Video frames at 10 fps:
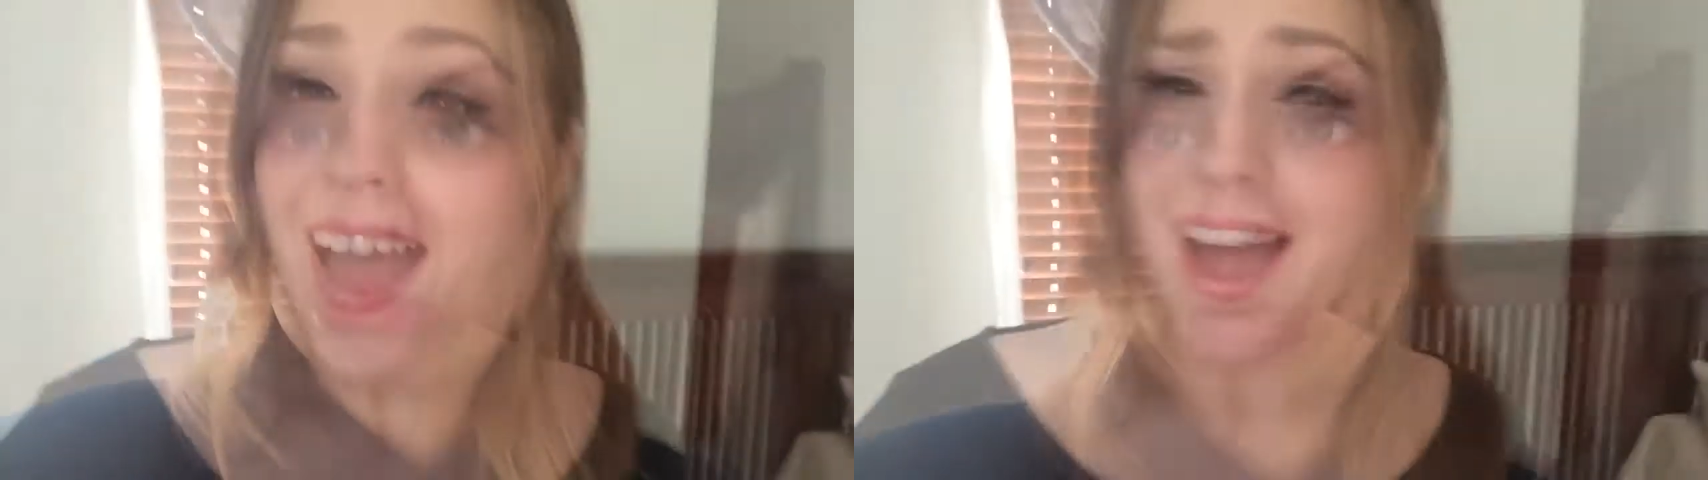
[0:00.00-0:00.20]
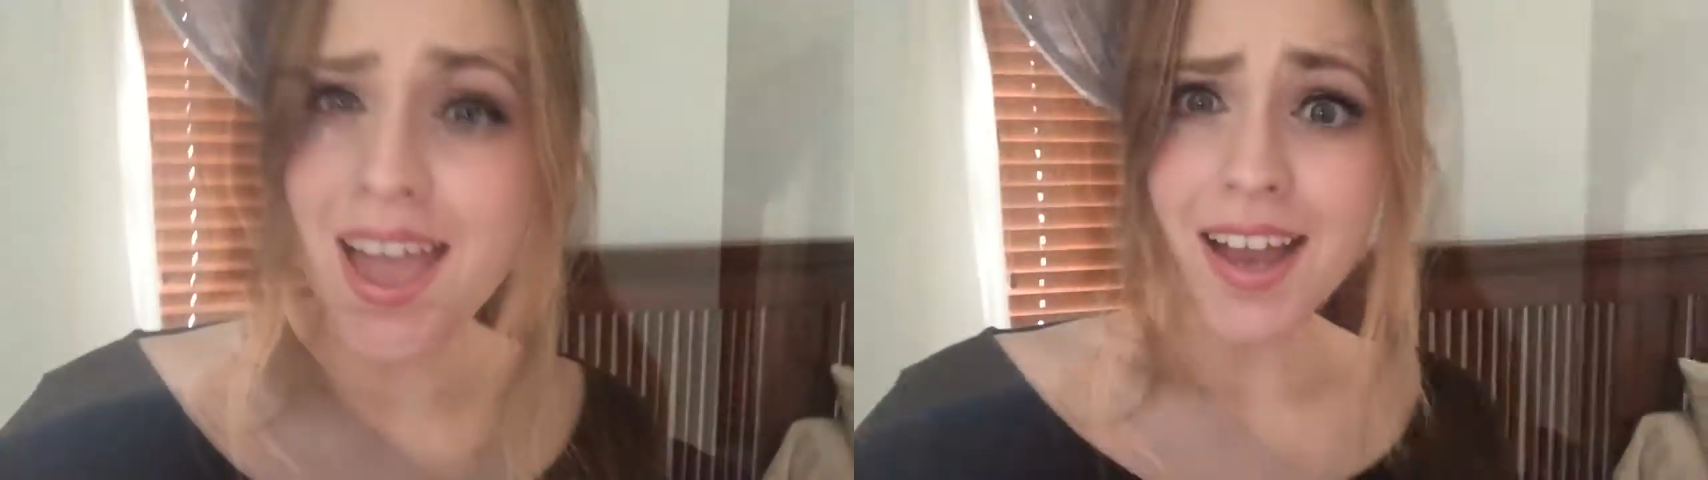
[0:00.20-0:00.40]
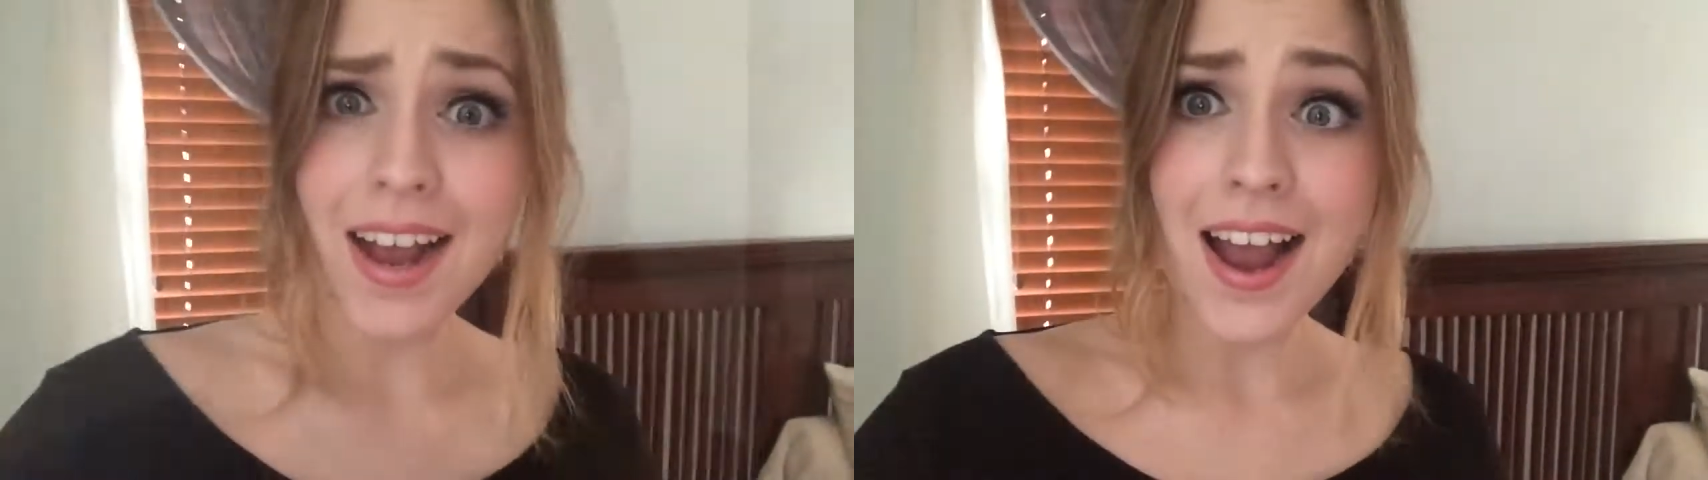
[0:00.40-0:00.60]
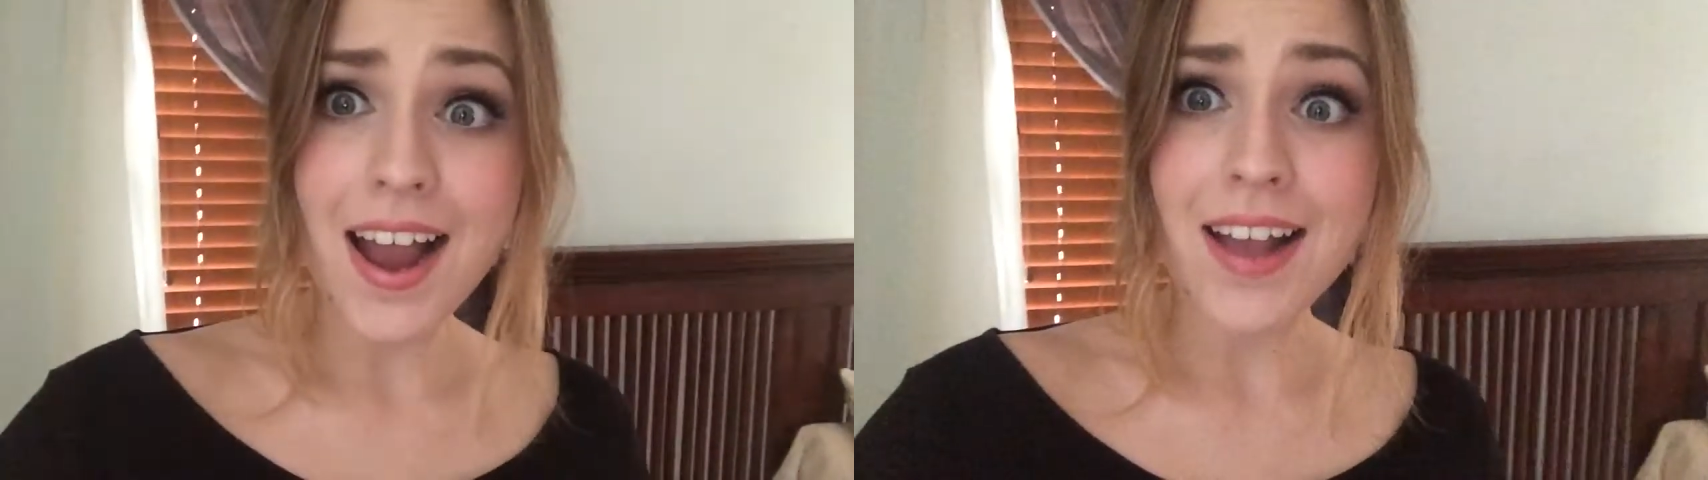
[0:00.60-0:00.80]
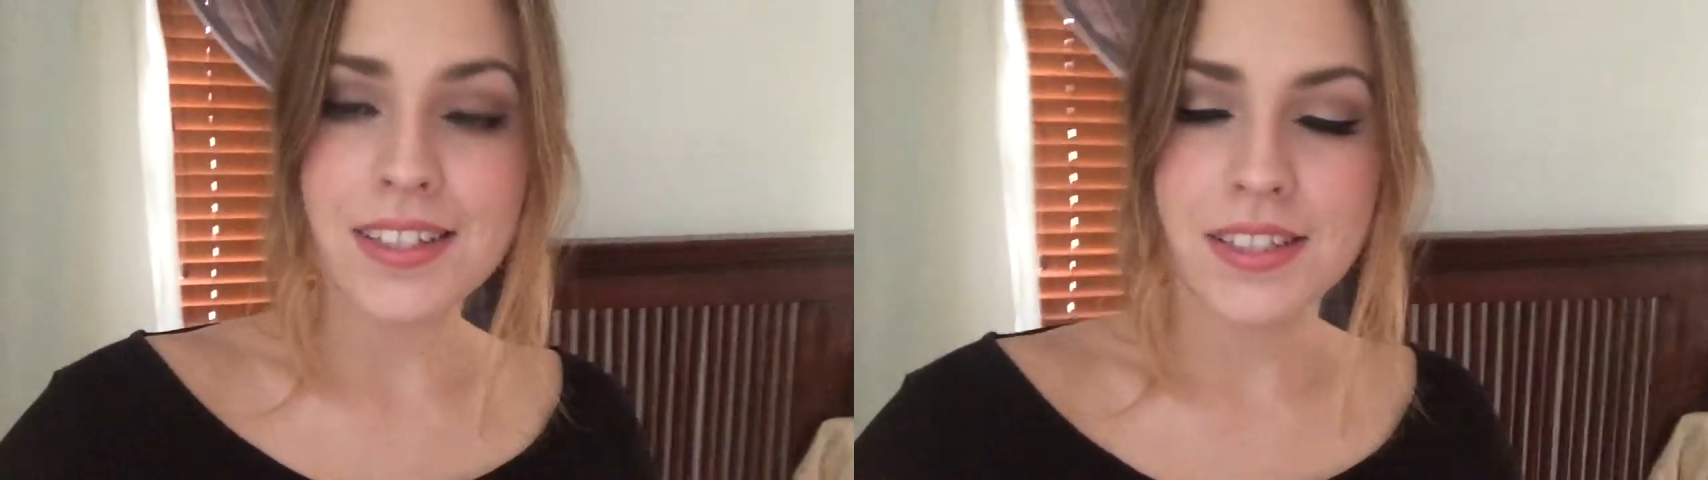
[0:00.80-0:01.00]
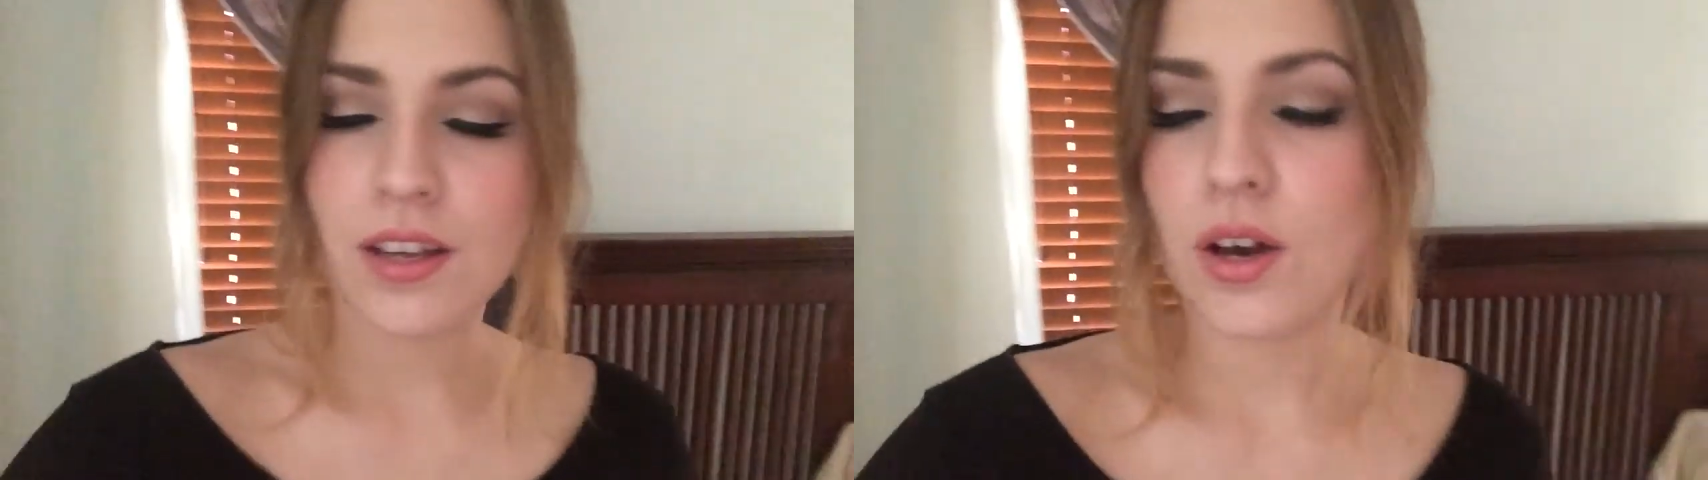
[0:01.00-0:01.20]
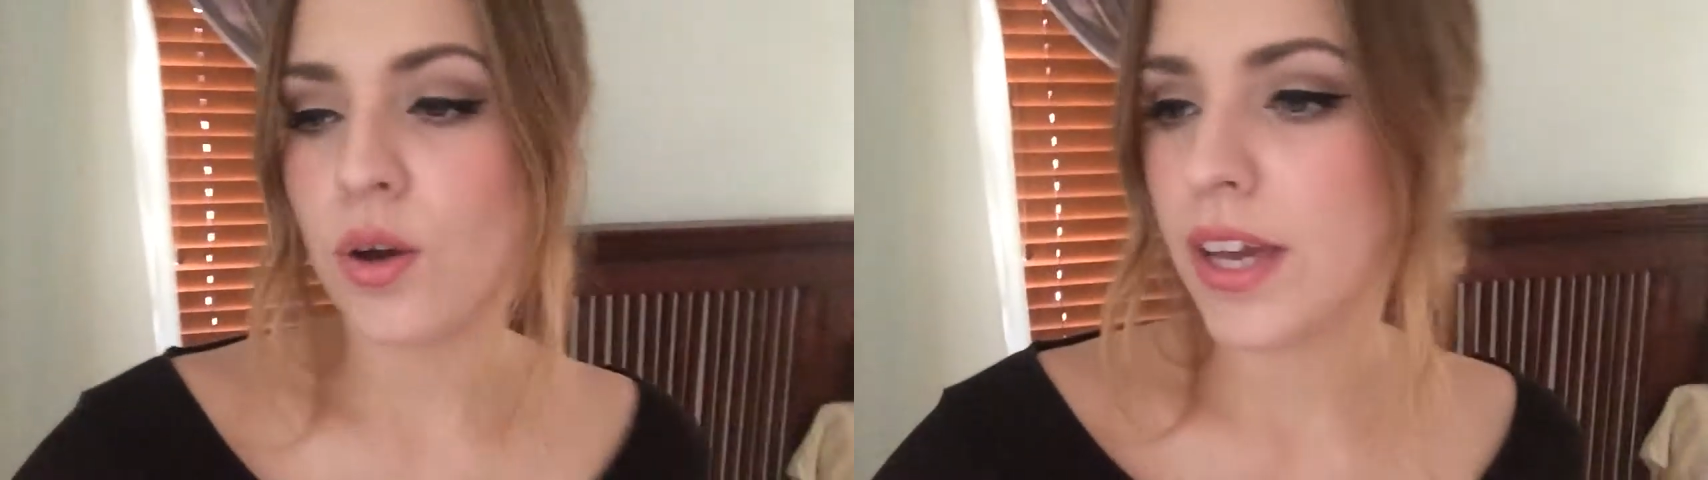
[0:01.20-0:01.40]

hi guys. So